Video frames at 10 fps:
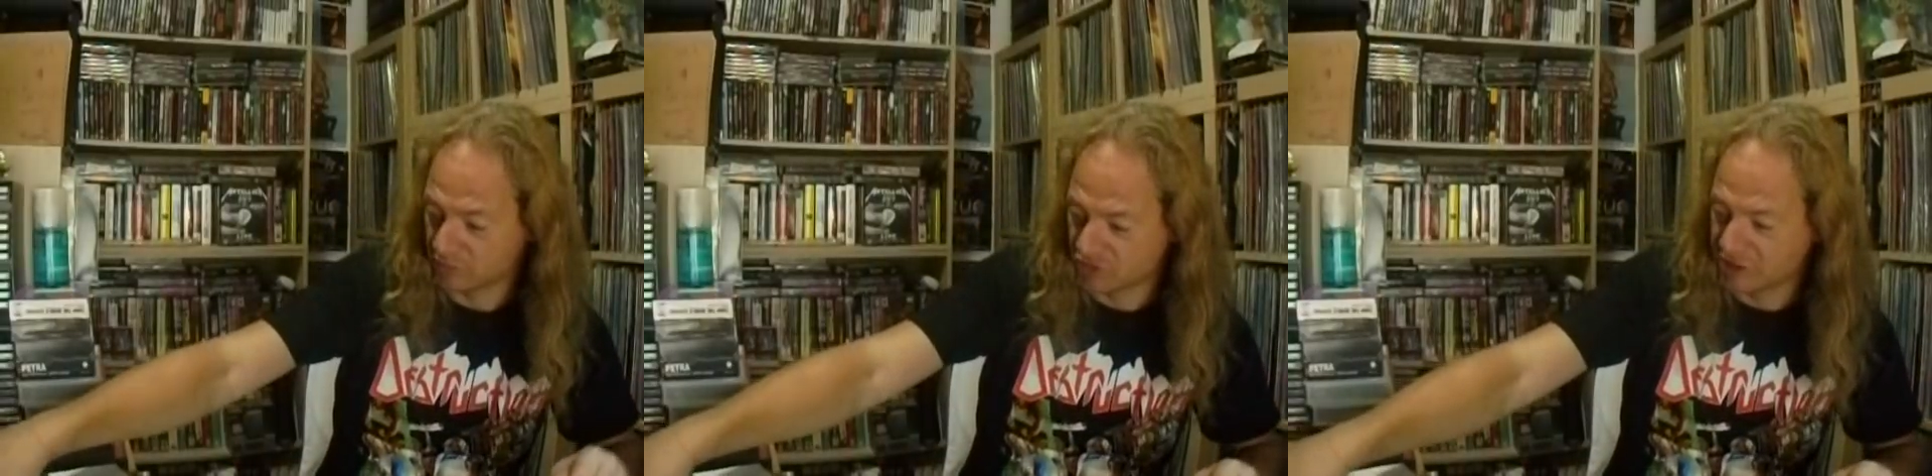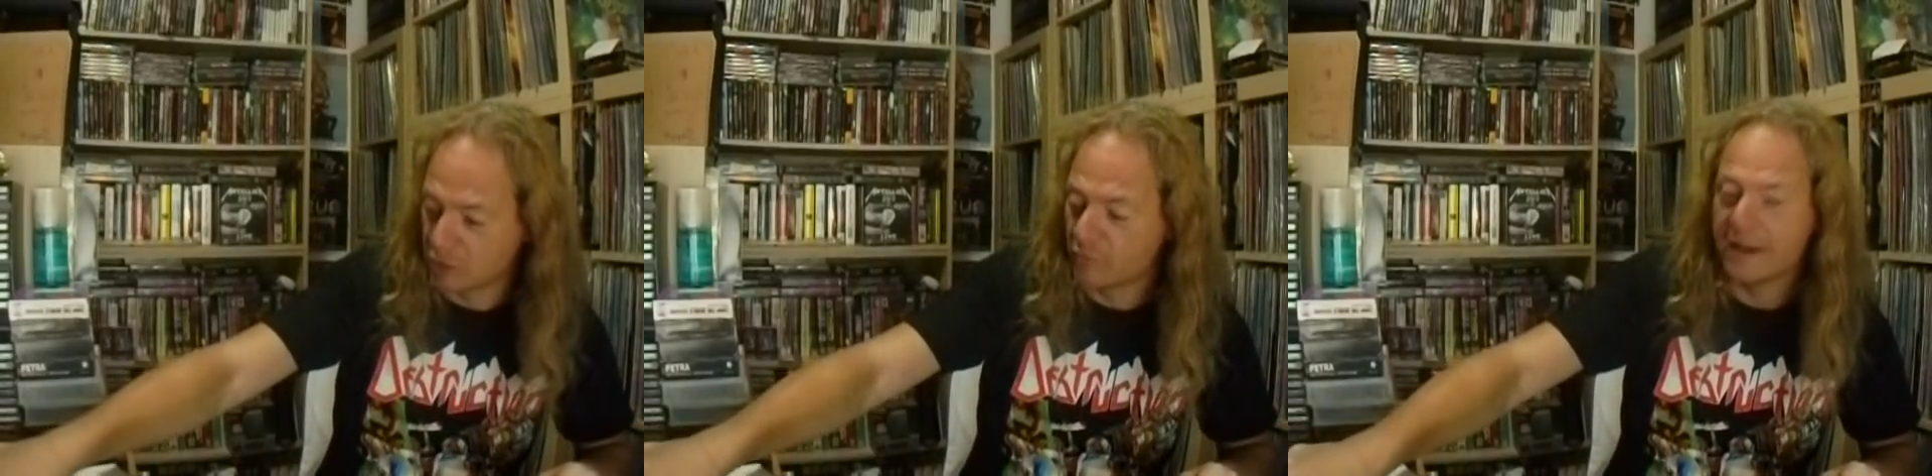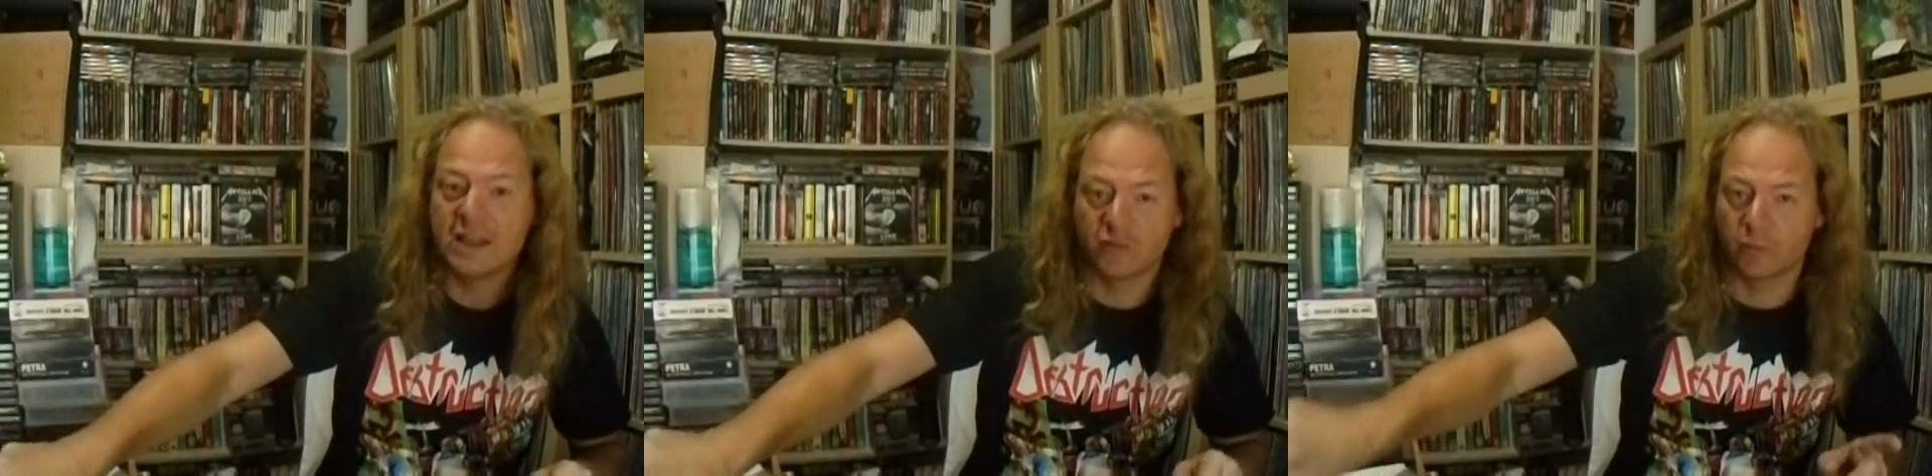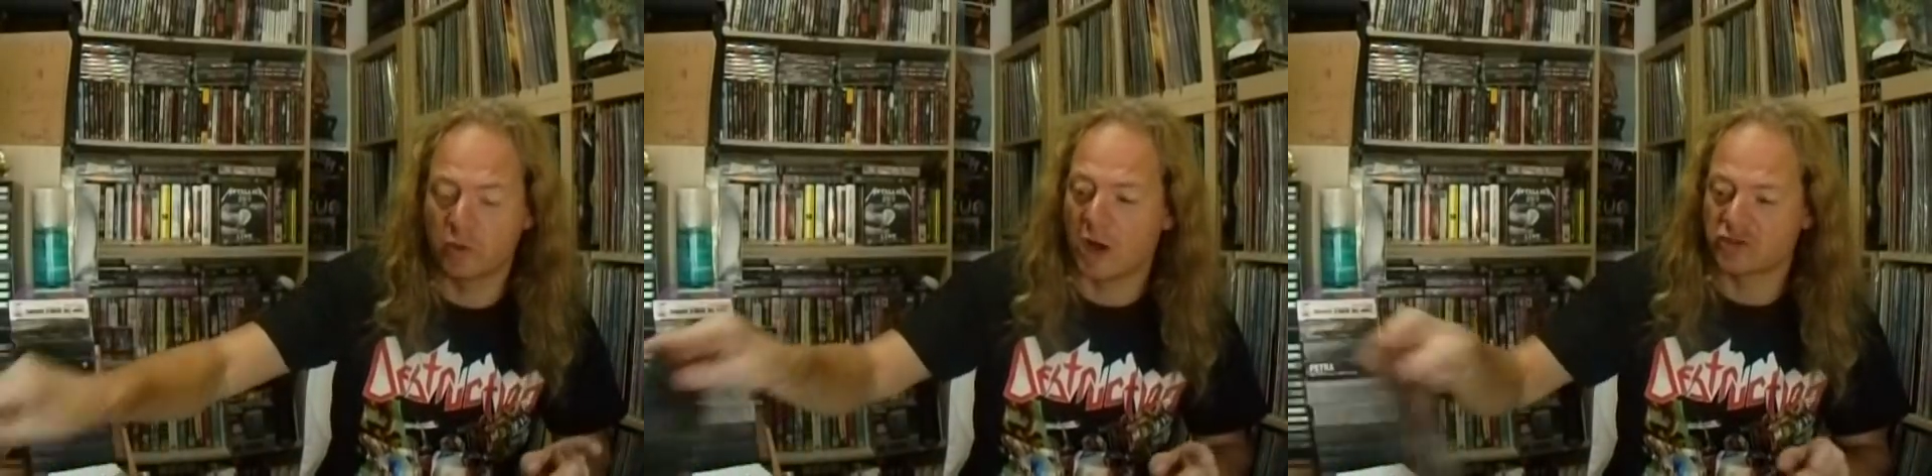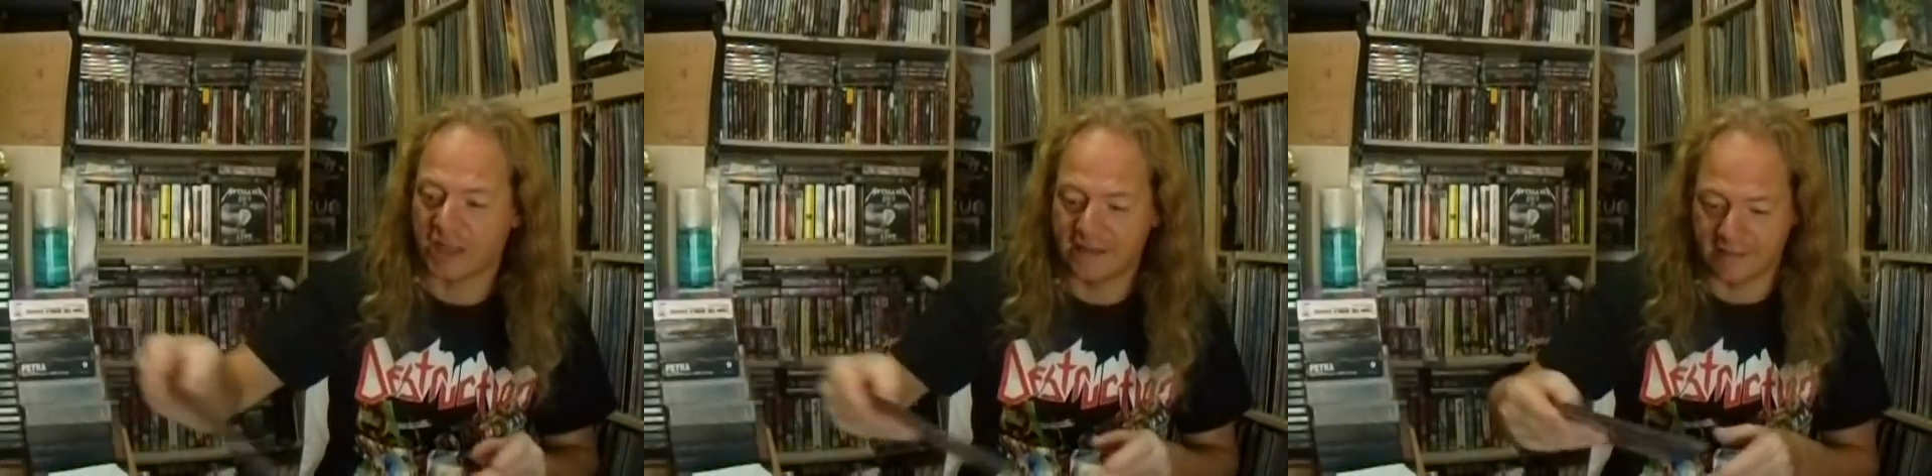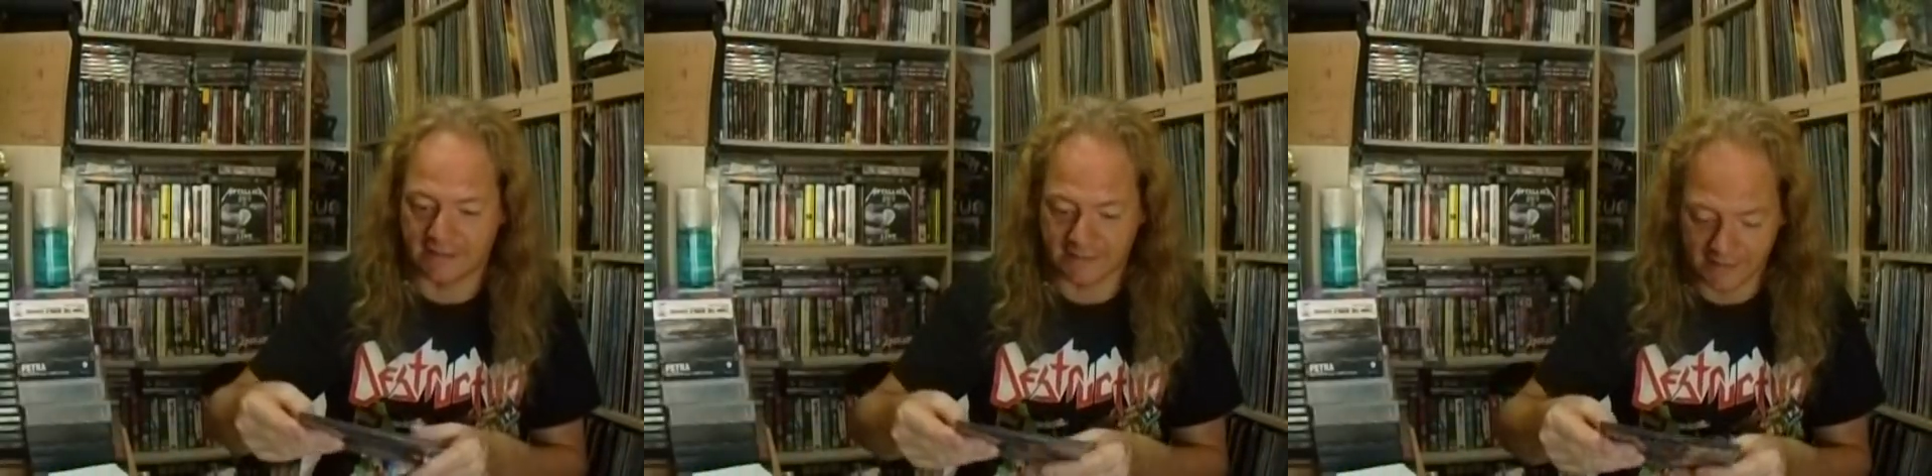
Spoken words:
It's a new release from 2018.